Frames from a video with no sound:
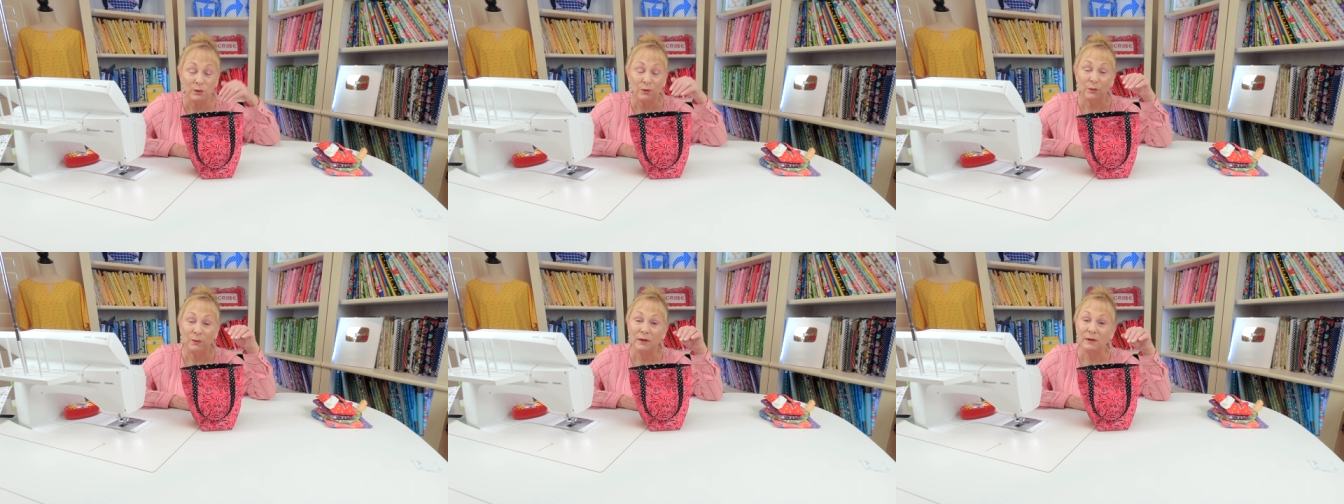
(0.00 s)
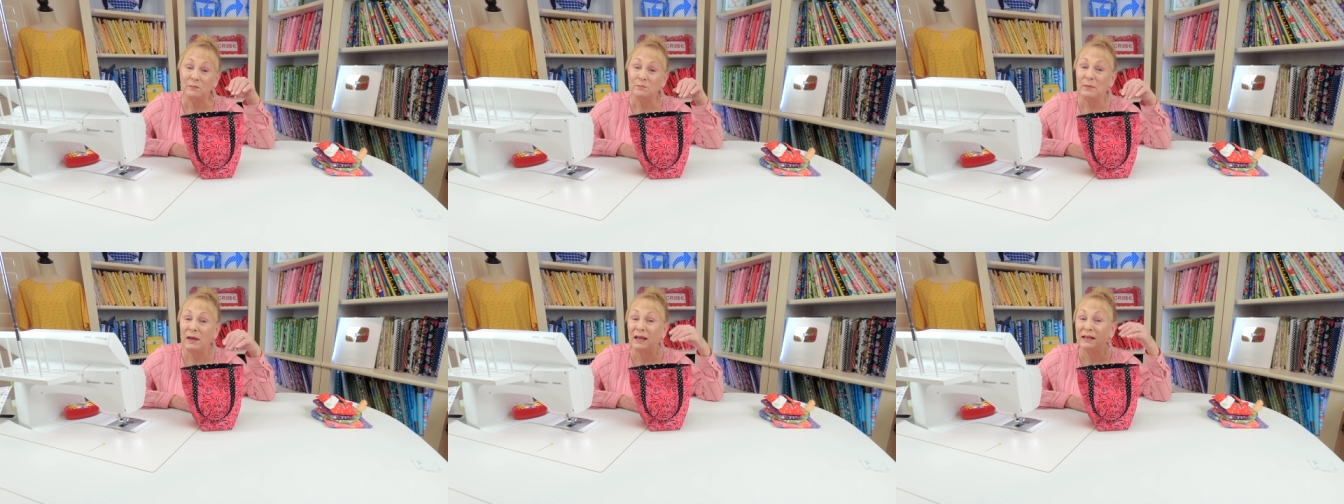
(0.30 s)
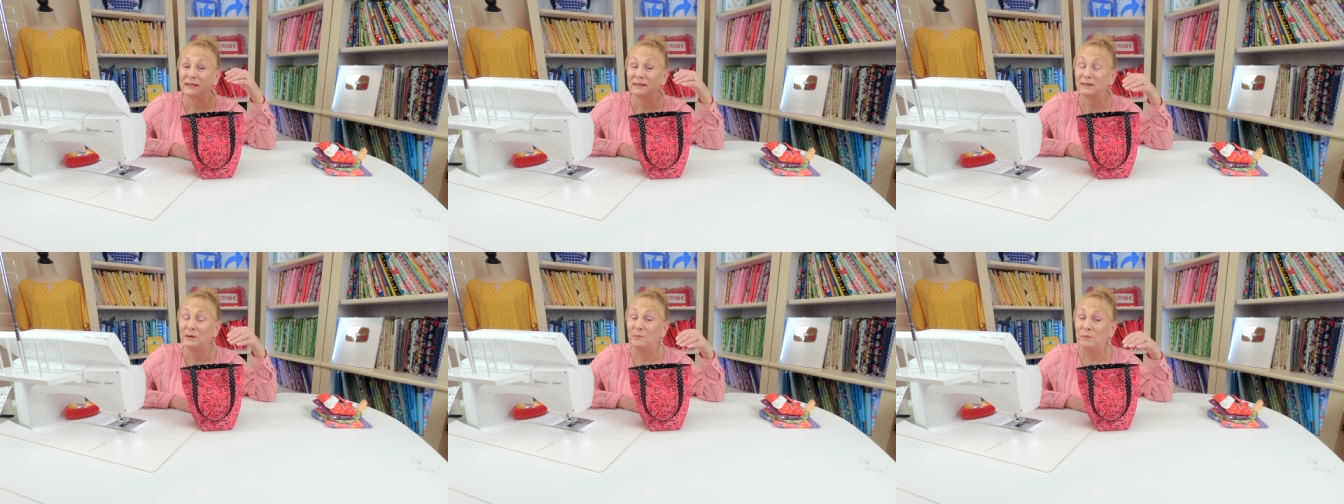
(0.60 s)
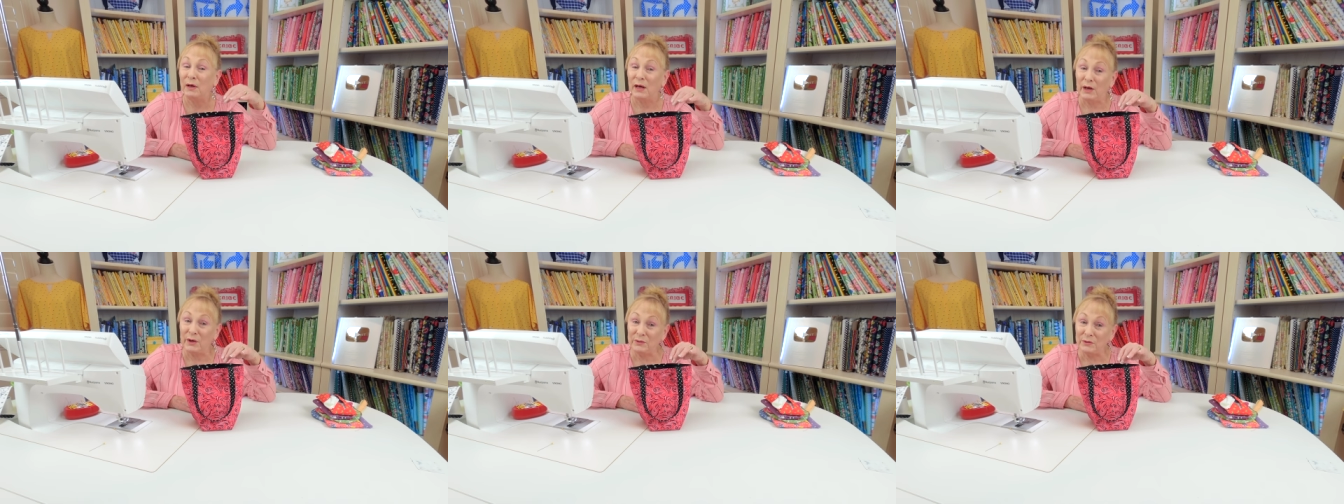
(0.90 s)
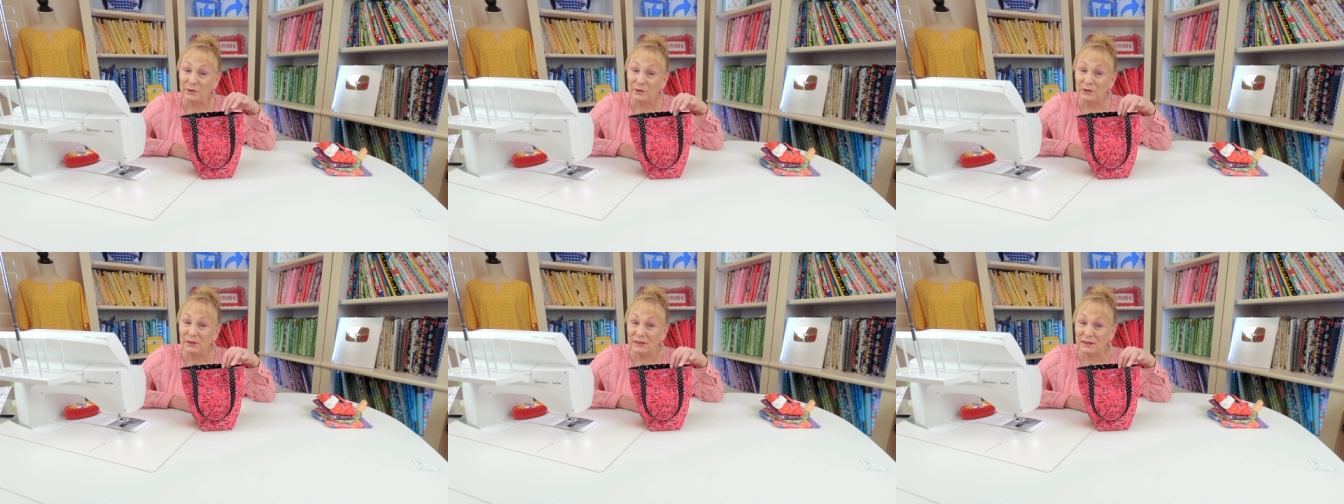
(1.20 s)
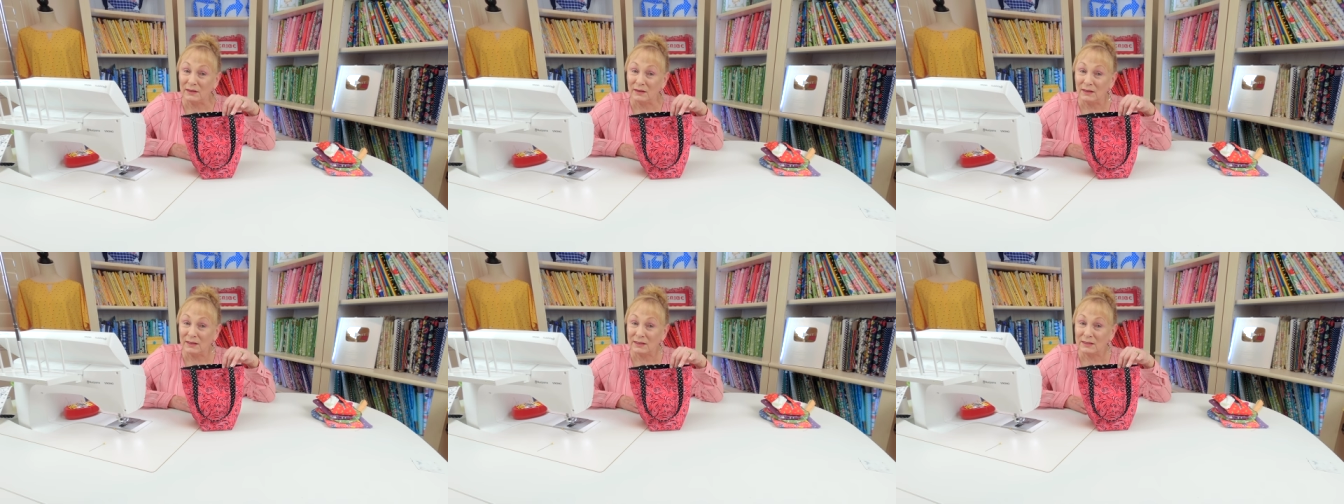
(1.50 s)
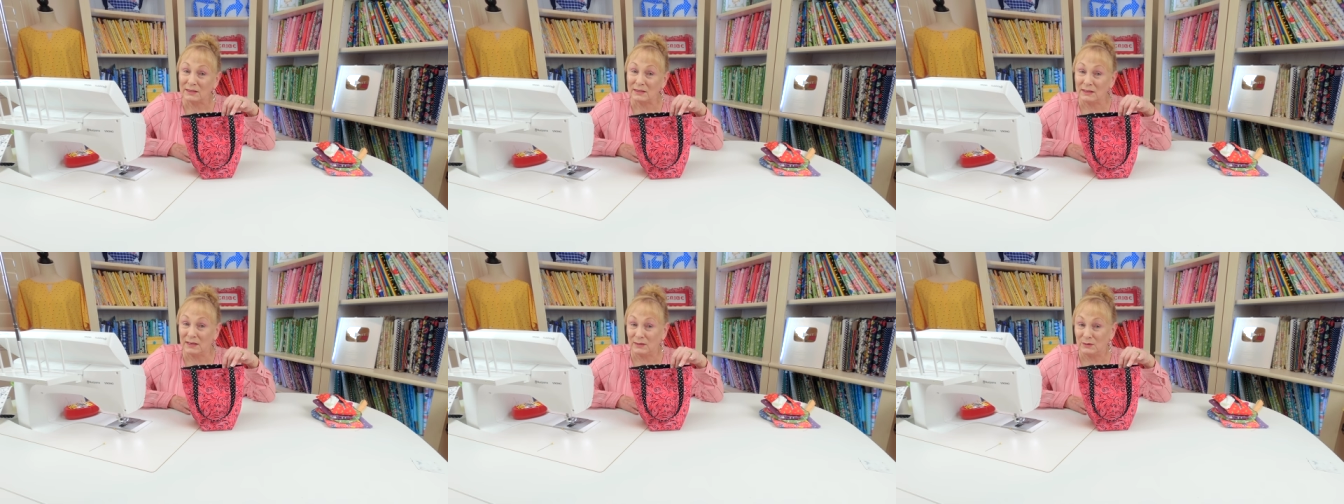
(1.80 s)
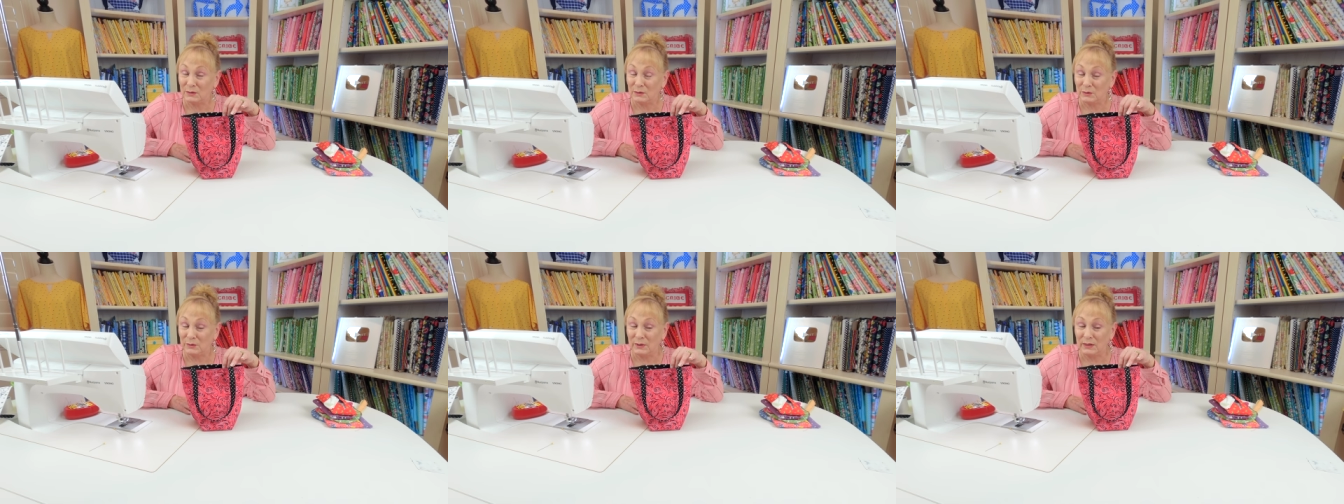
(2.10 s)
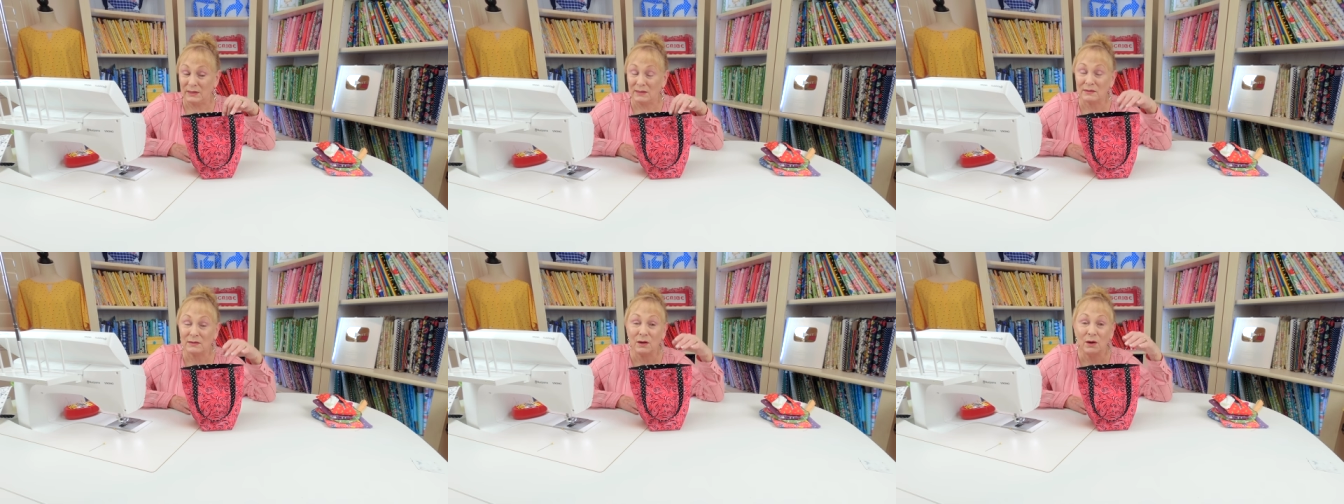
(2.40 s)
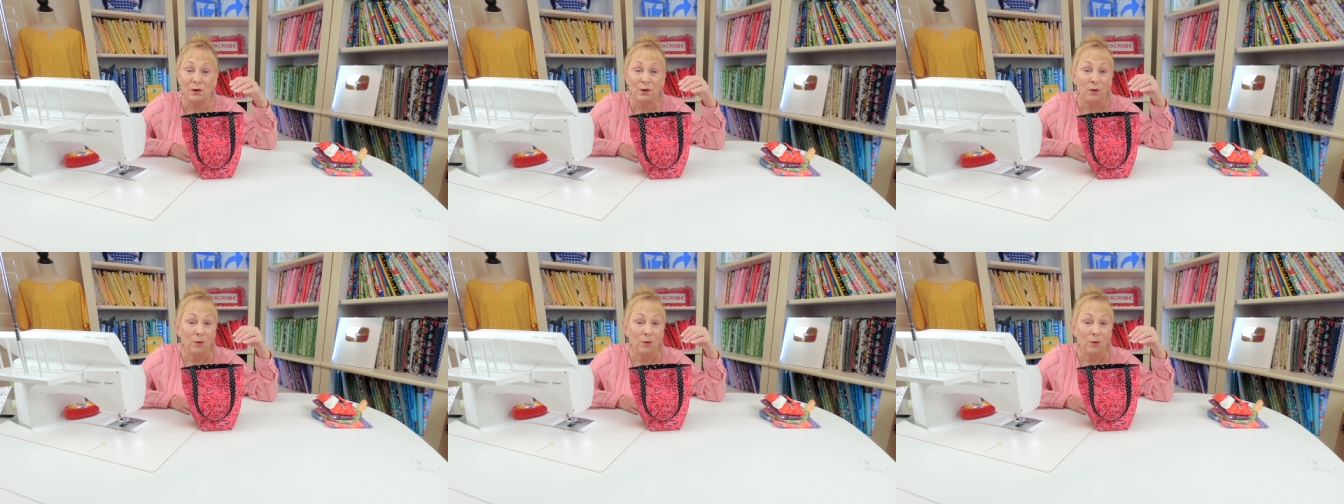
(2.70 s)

You could make some other little accessories,